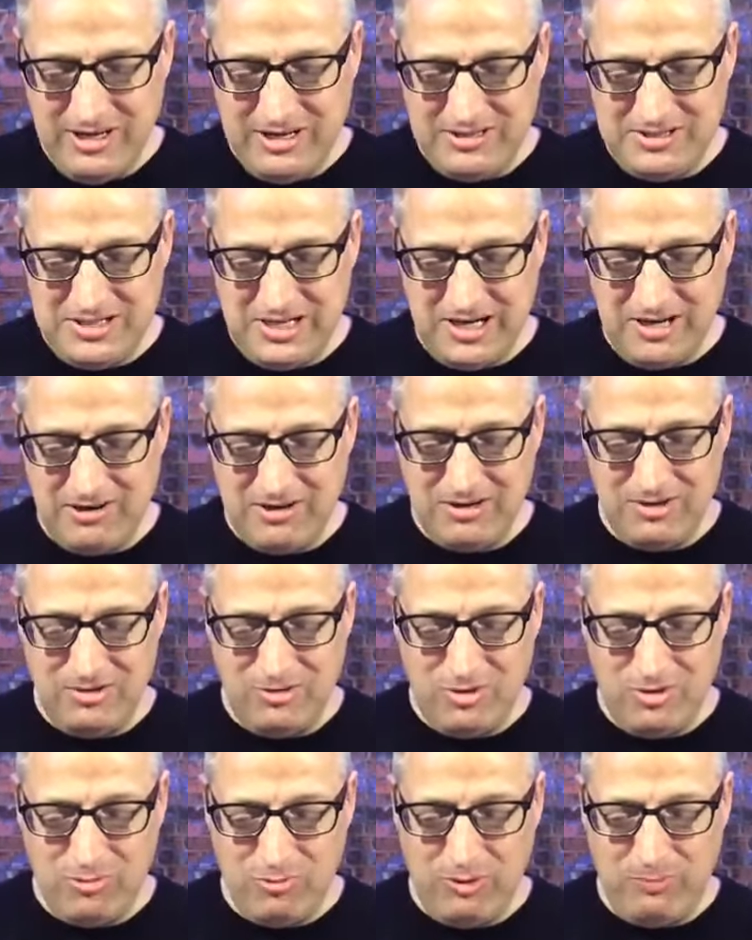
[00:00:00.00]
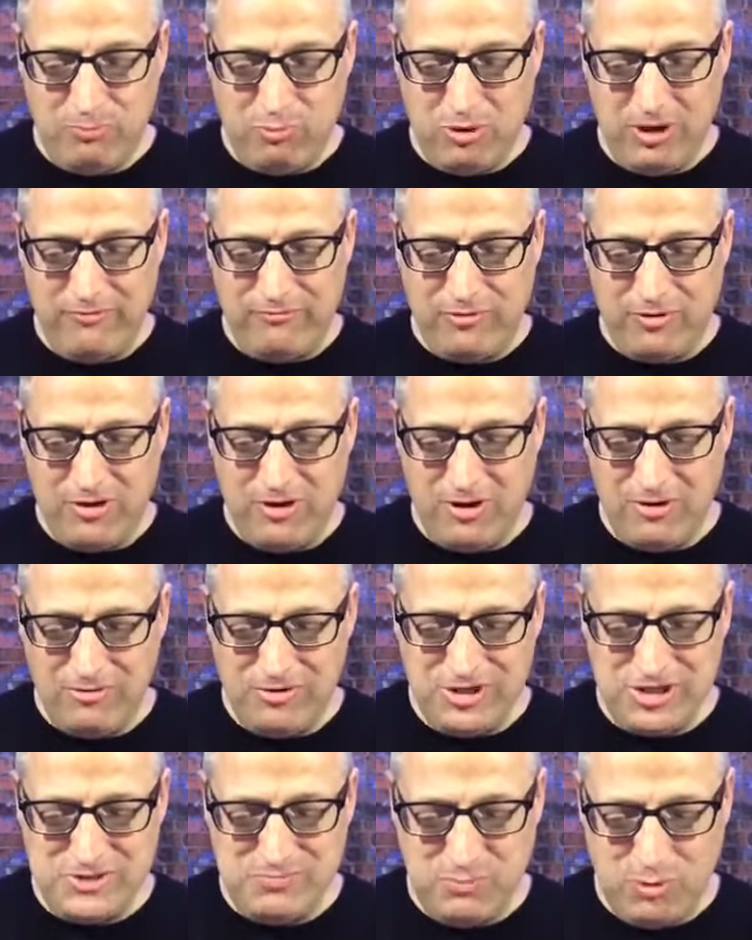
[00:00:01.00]
Tara, Lord, we pray for her
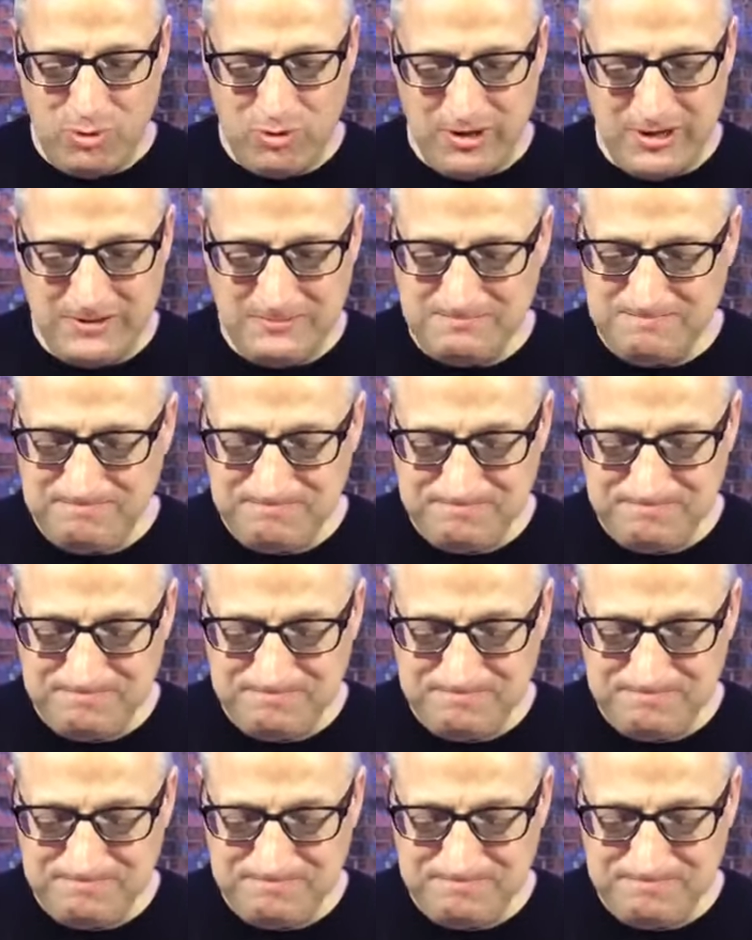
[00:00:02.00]
this morning,